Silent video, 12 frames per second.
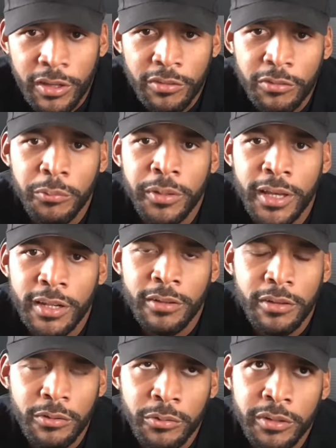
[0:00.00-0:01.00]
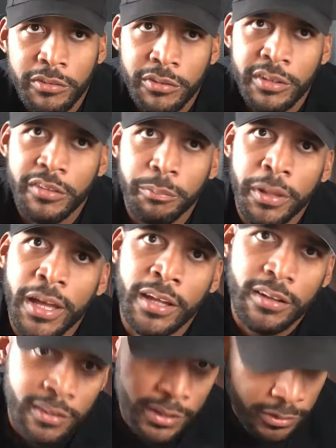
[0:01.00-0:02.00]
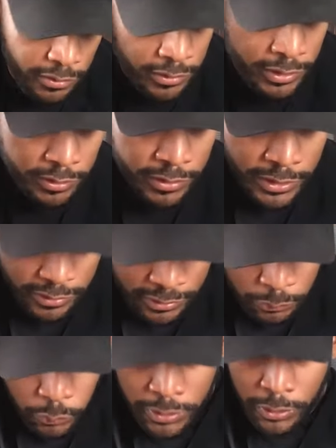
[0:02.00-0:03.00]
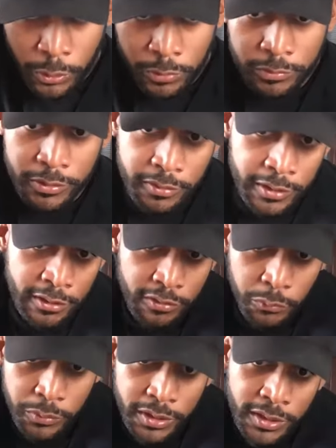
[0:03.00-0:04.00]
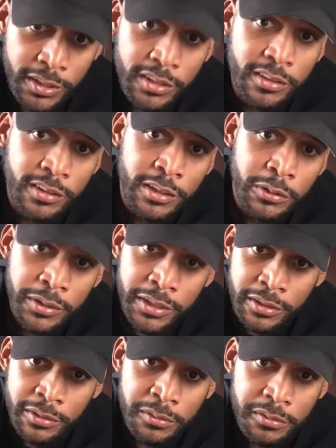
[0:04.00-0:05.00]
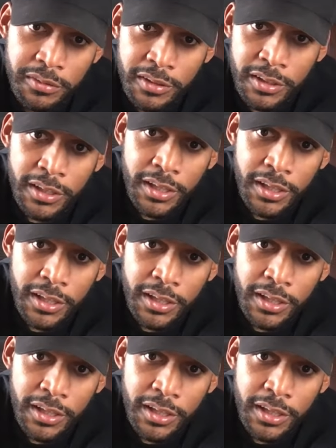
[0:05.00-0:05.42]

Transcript: also, we got a green screen spot that like it went over his head, so we can get the low angles.